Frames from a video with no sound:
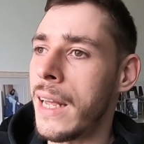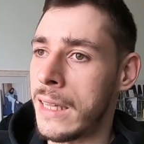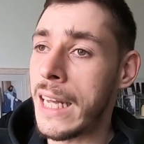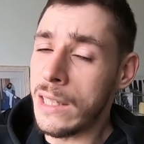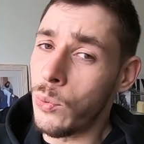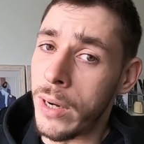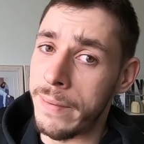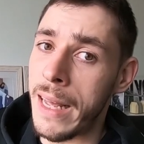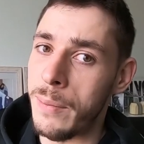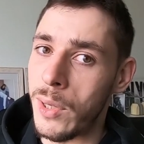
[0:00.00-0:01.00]
and that's one
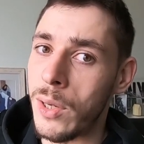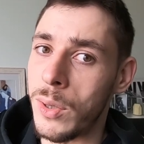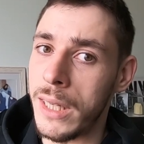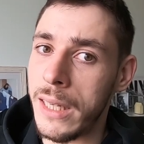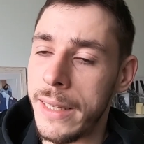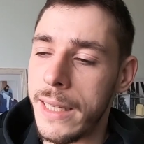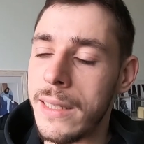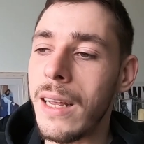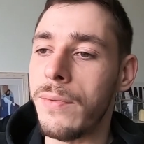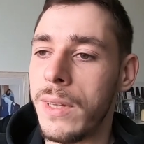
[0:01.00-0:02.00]
of them. You know, he he
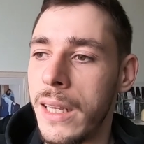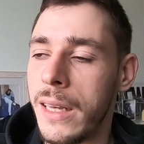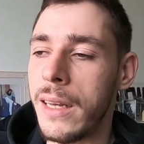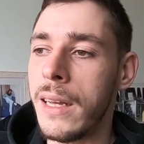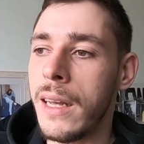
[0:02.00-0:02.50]
definitely